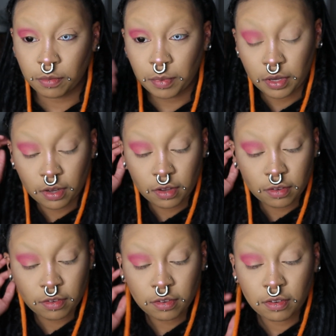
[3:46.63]

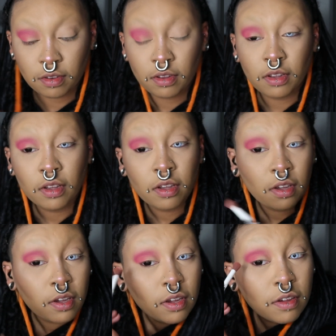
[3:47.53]
because
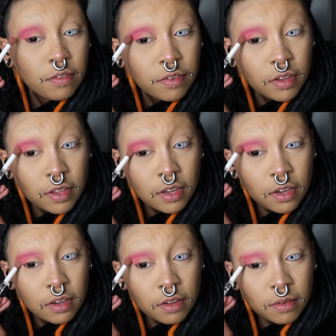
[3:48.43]
I feel
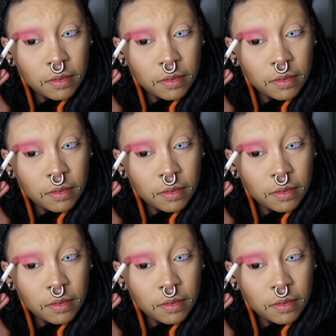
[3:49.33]
like